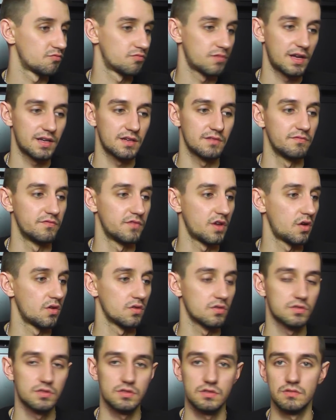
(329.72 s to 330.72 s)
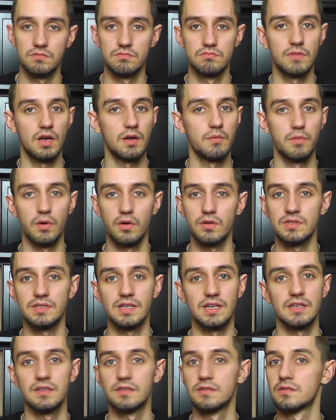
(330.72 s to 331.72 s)
random vlogs,
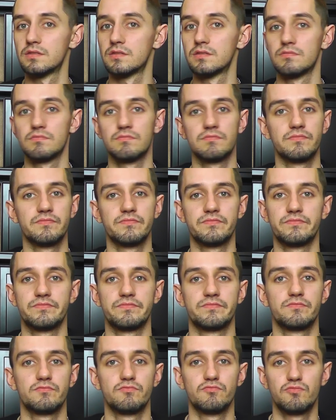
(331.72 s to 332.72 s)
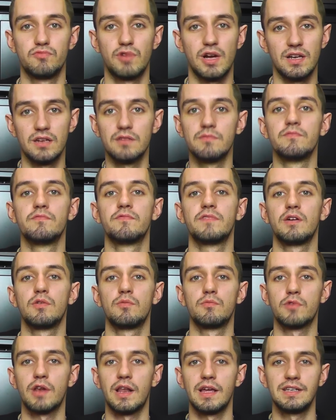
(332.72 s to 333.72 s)
unboxings, random
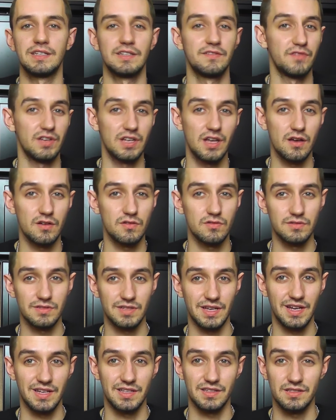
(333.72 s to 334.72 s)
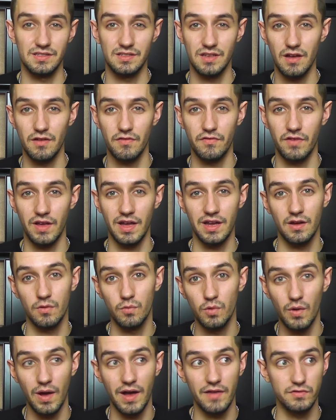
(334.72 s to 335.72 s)
film related videos and stuff. And
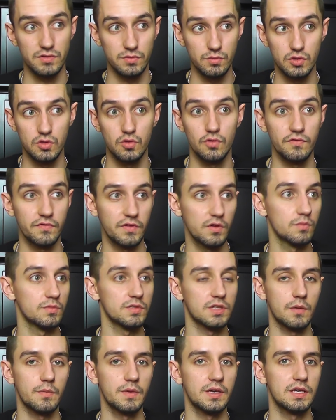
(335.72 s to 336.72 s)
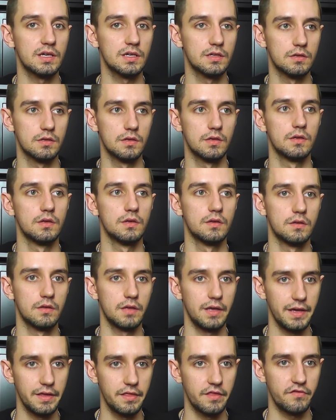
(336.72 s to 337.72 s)
I will have some short films coming
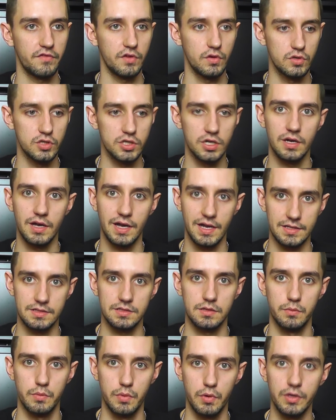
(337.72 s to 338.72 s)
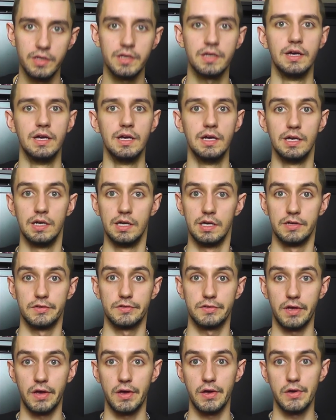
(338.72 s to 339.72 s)
in the future at some point.
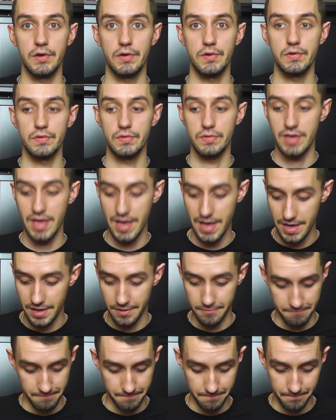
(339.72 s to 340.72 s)
So yeah,